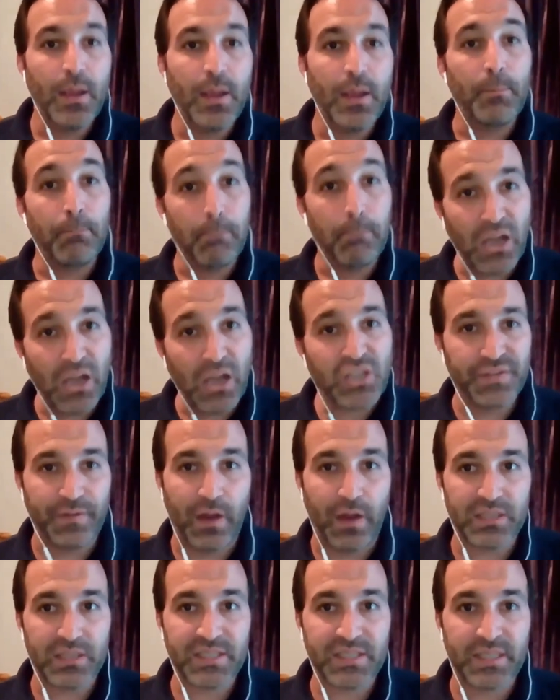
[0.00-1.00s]
much
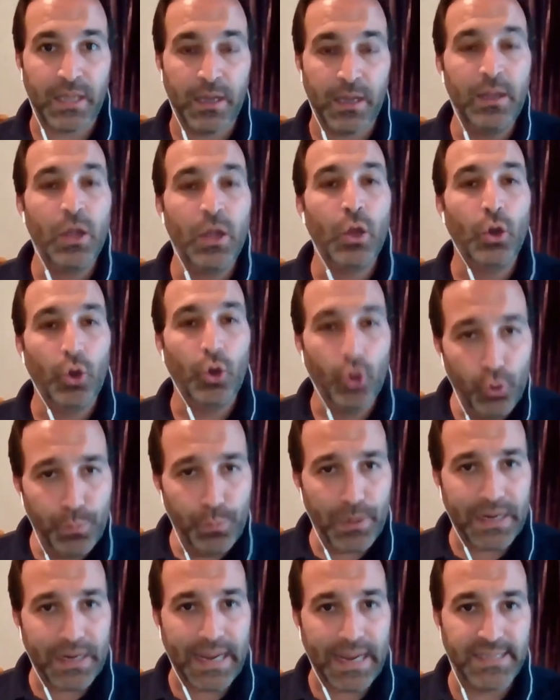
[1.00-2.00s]
faster,
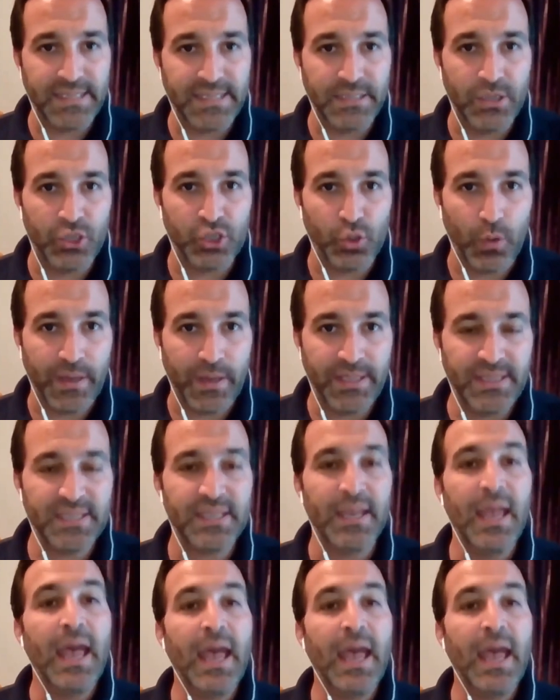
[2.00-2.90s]
lubricating the joint.